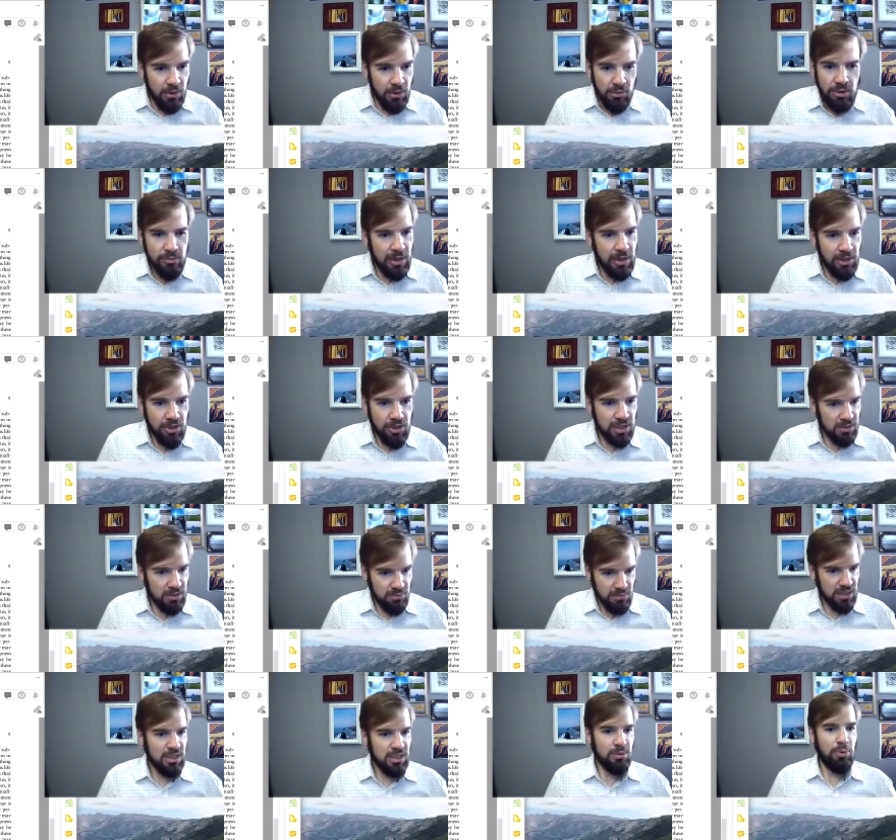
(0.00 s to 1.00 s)
we may just
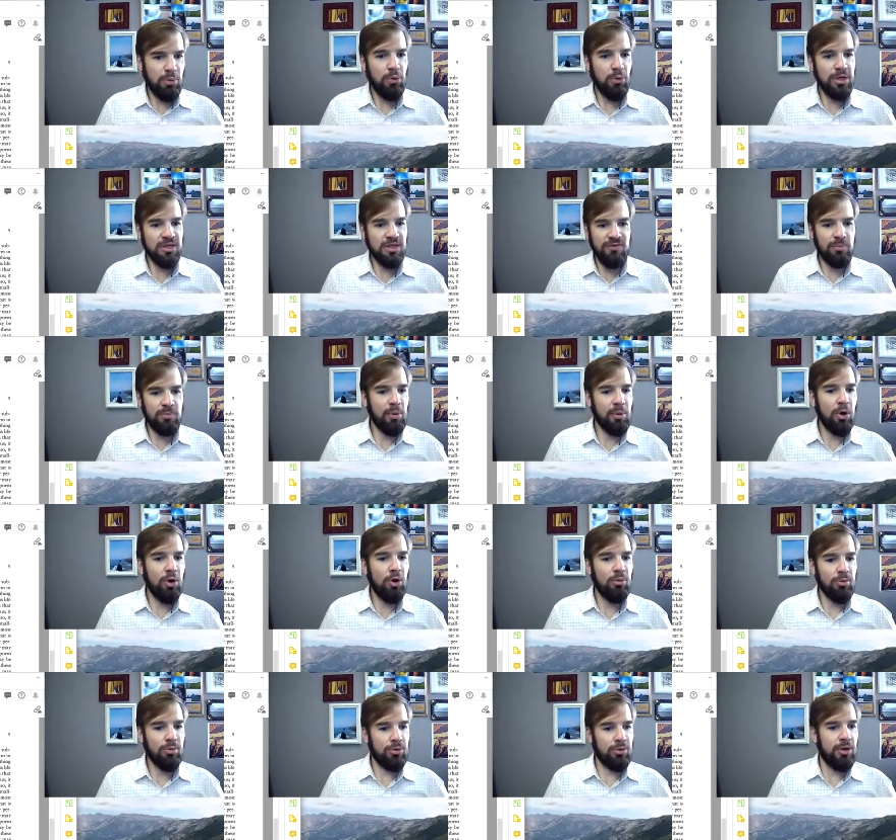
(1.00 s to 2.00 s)
miss the point of the
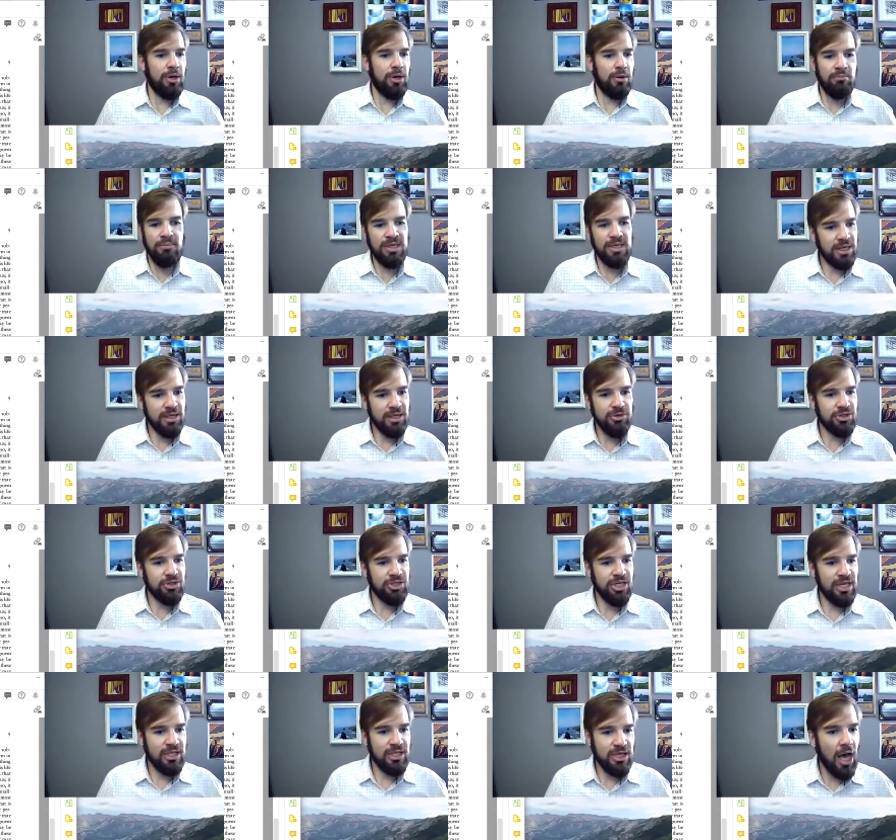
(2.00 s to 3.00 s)
poem or
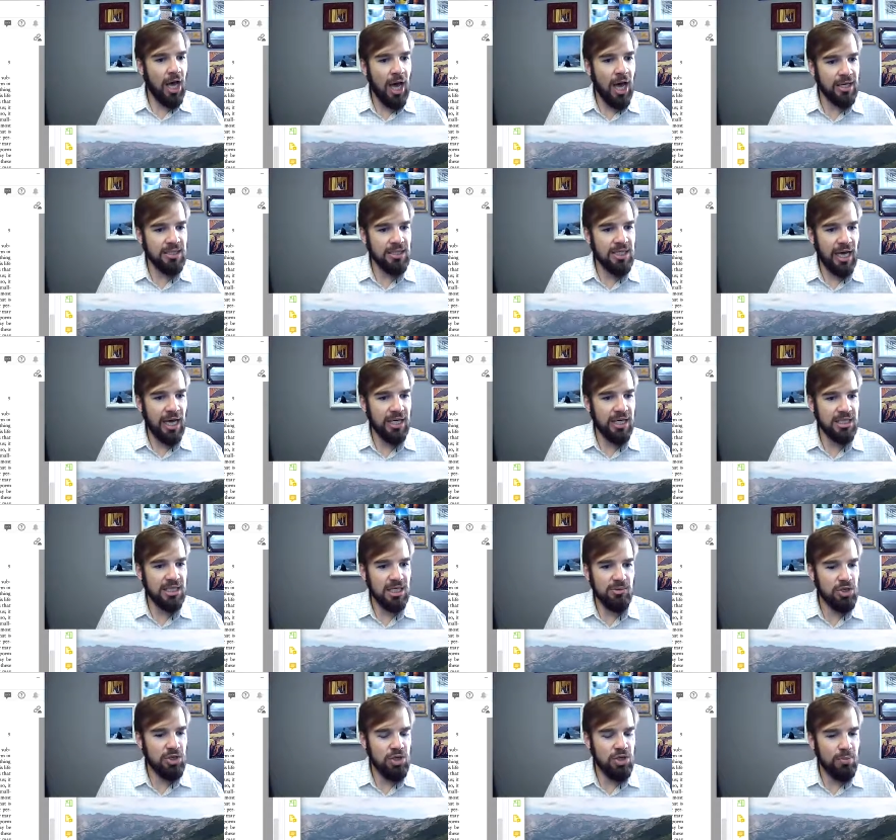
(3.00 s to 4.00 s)
misunderstand the context
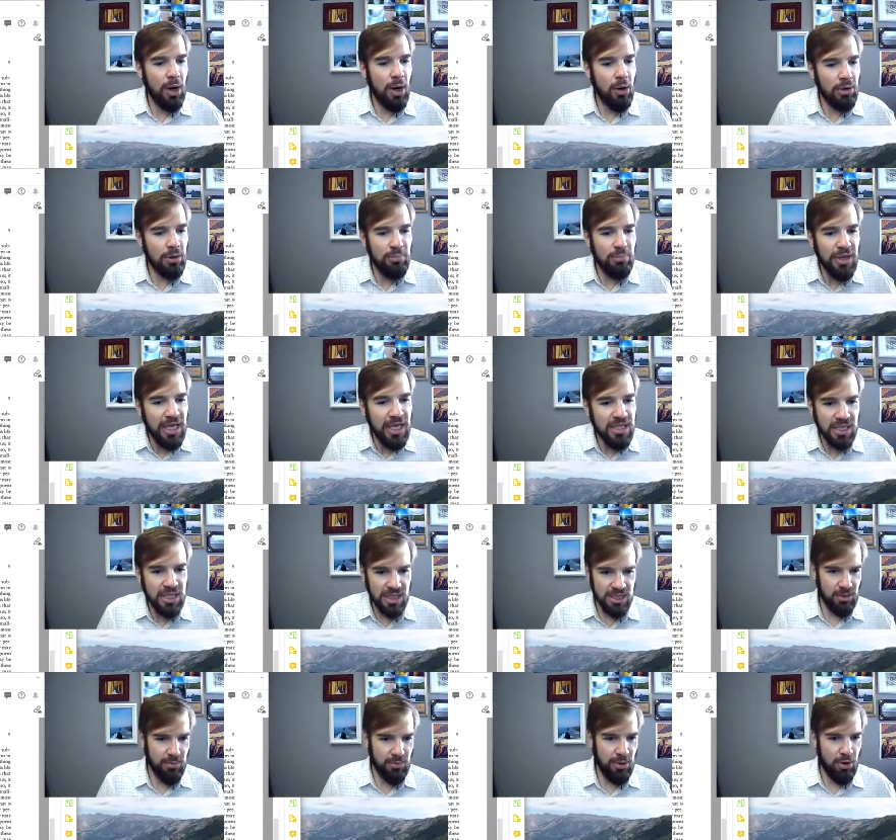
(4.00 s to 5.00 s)
in which the poet
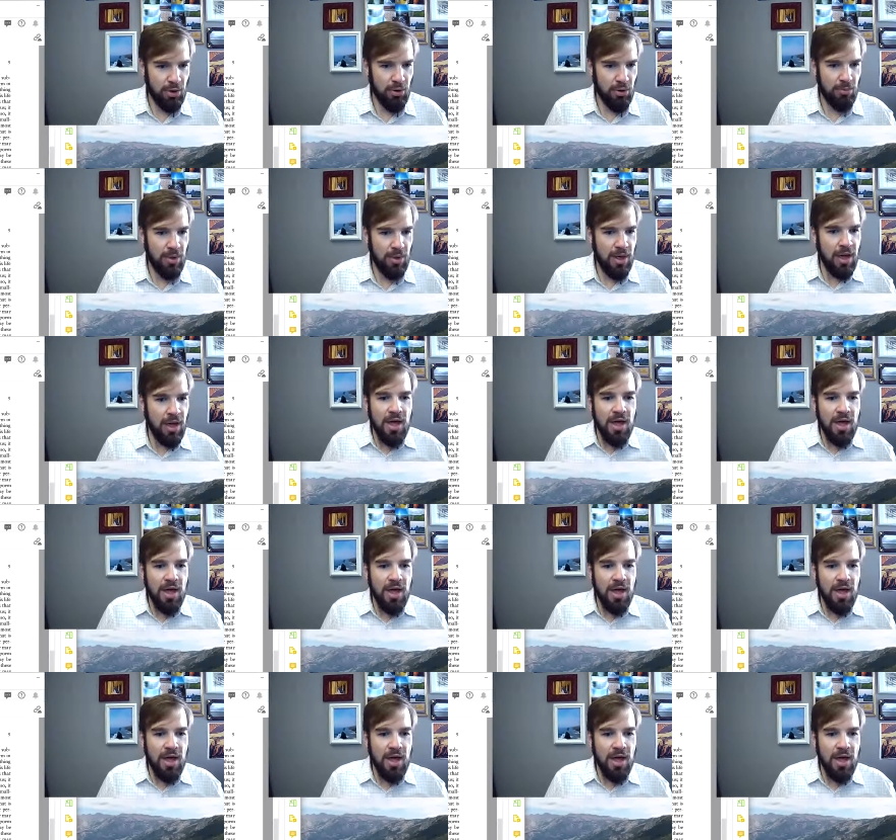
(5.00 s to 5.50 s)
places the poem.